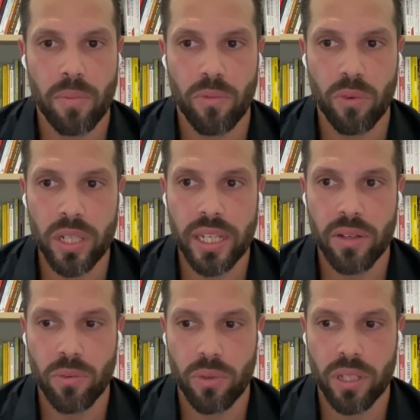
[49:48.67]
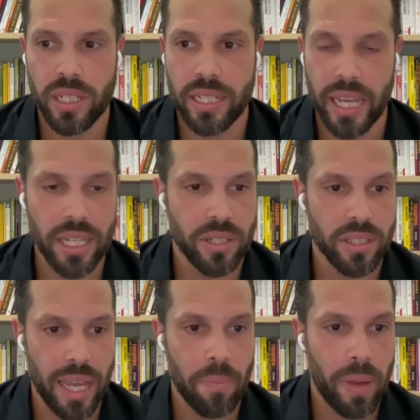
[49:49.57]
really
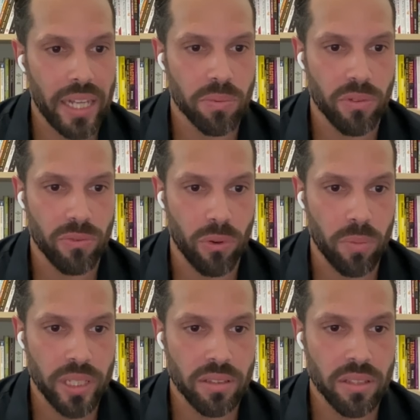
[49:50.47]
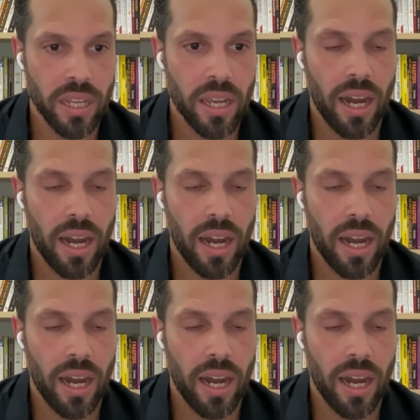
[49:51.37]
gauging that past performance,